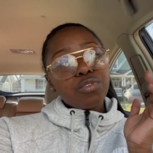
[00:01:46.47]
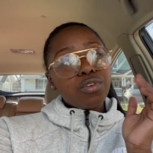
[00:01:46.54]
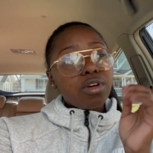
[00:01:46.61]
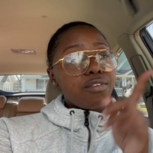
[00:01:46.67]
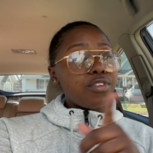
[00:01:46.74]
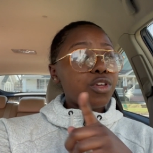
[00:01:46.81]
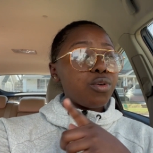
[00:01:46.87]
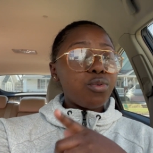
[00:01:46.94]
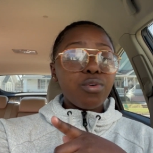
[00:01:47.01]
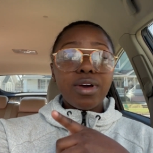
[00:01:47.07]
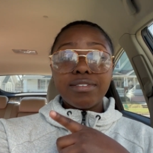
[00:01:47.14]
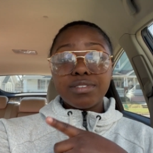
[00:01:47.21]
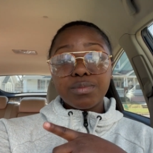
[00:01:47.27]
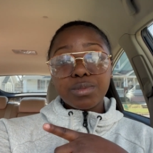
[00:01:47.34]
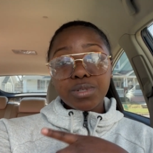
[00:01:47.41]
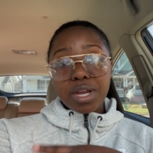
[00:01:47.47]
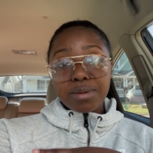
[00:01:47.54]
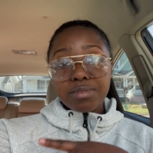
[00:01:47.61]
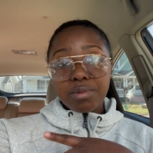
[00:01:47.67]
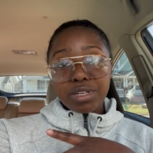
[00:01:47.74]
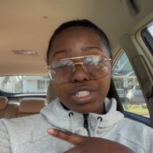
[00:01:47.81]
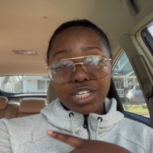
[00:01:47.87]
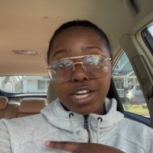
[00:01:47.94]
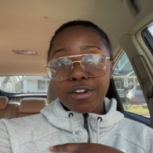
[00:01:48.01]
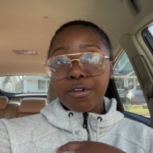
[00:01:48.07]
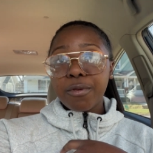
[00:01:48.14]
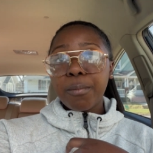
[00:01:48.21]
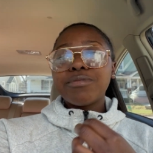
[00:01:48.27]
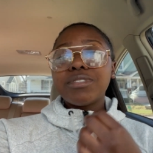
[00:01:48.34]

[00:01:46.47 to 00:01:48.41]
of you who have subscribed to my channel.